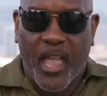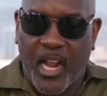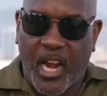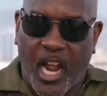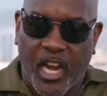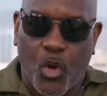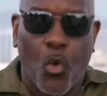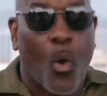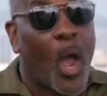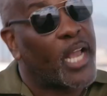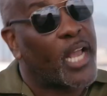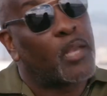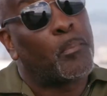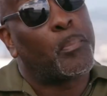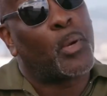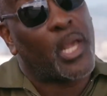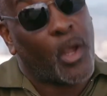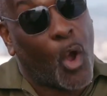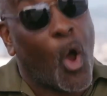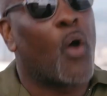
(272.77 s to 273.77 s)
and I knew I could
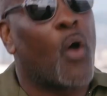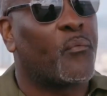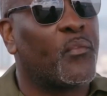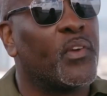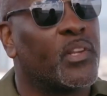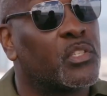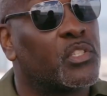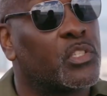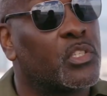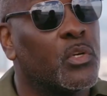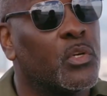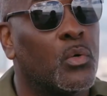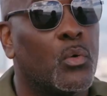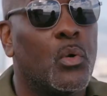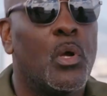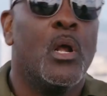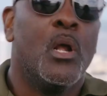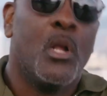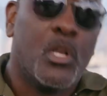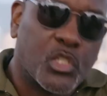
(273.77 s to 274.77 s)
play offense too,
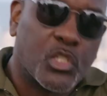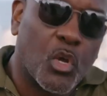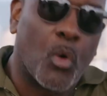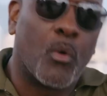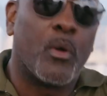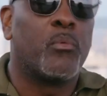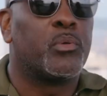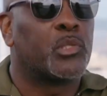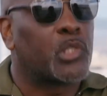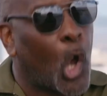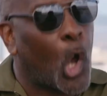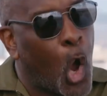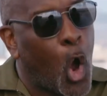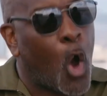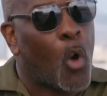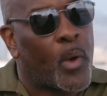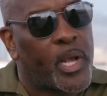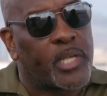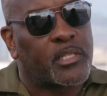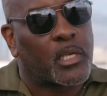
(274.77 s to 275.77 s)
so it was
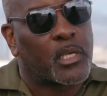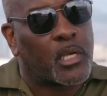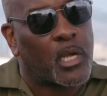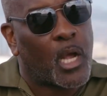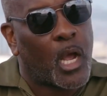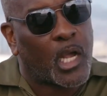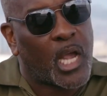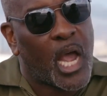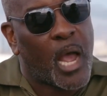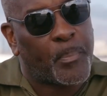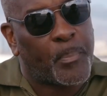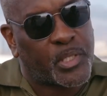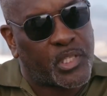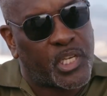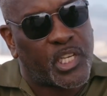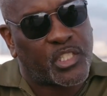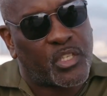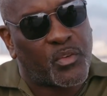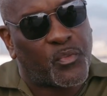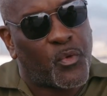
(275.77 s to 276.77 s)
always a
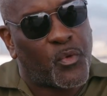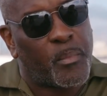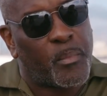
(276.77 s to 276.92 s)
competition for